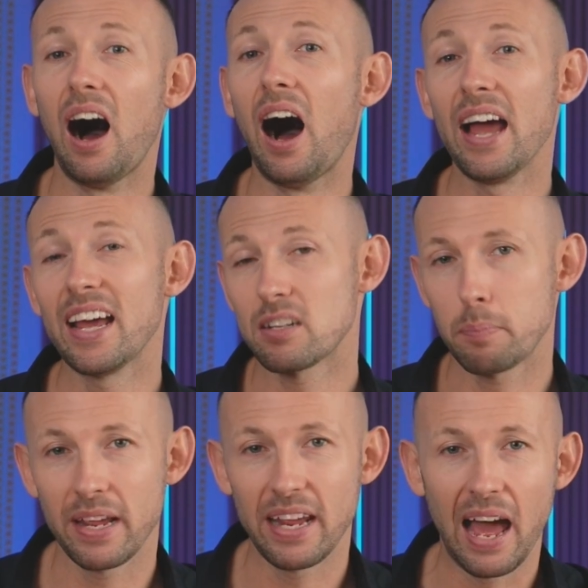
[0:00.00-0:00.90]

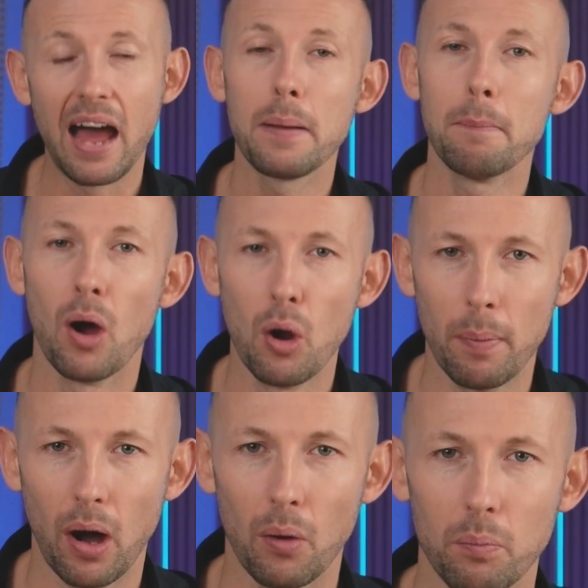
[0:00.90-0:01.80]
ISP, and
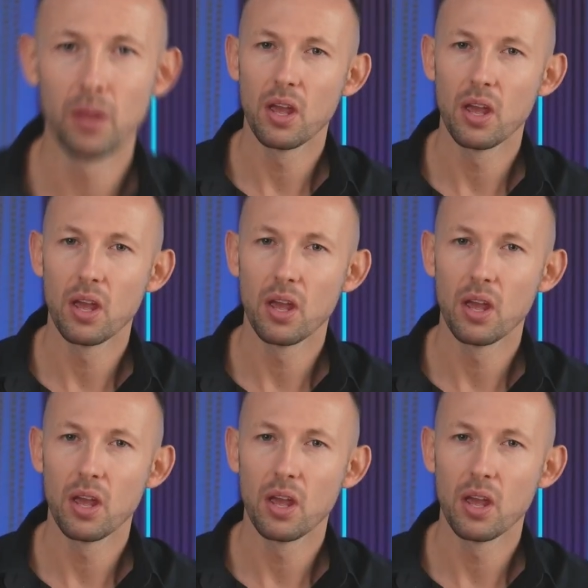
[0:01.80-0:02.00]
mobile,